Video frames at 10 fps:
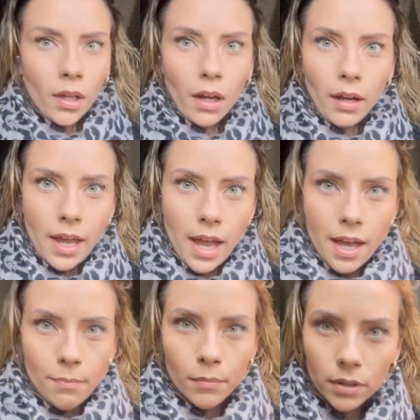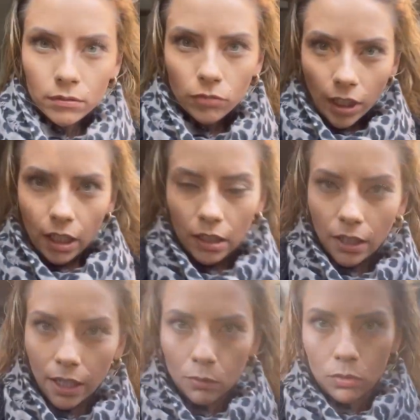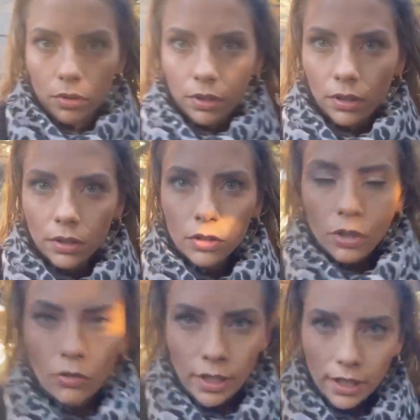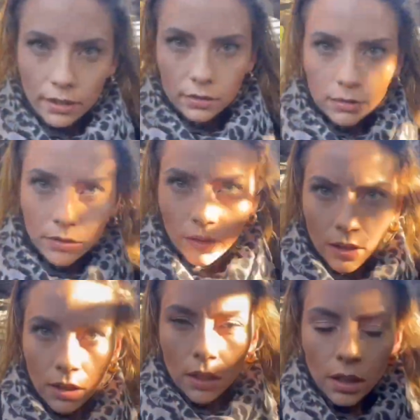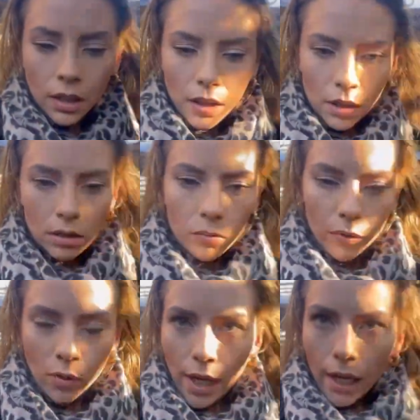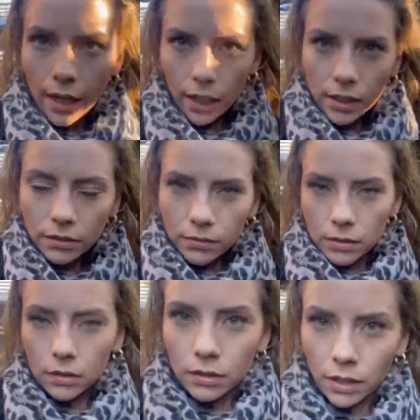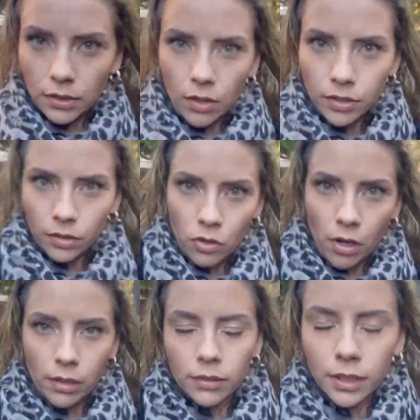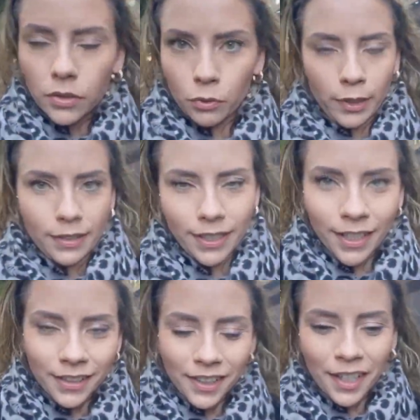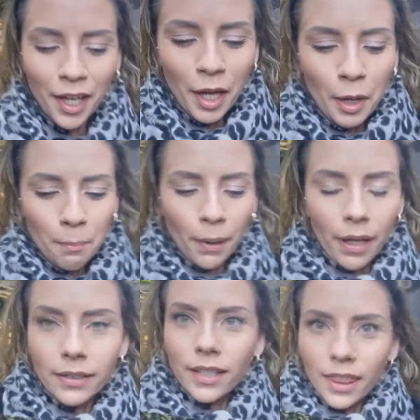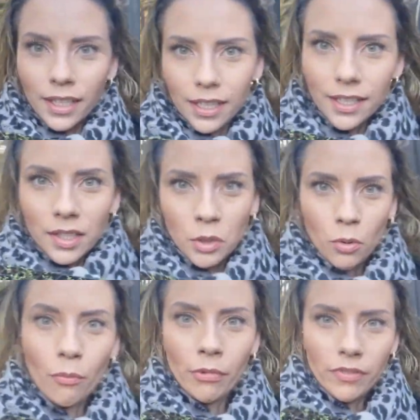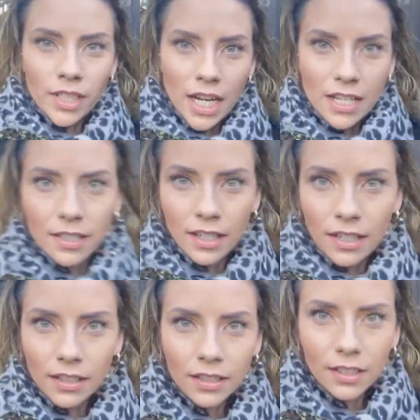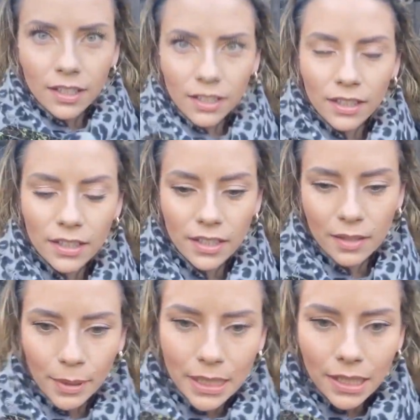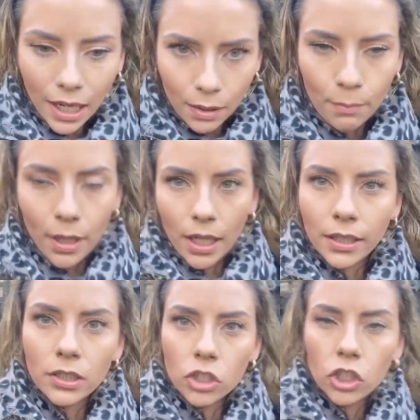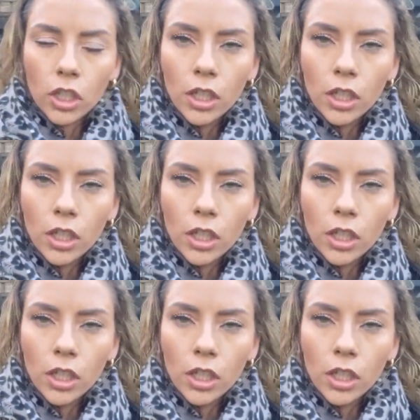I am running out to the greenhouse with wet hair. There's ice on the ground, it's freezing. But these Swan River daisies, this is my second batch,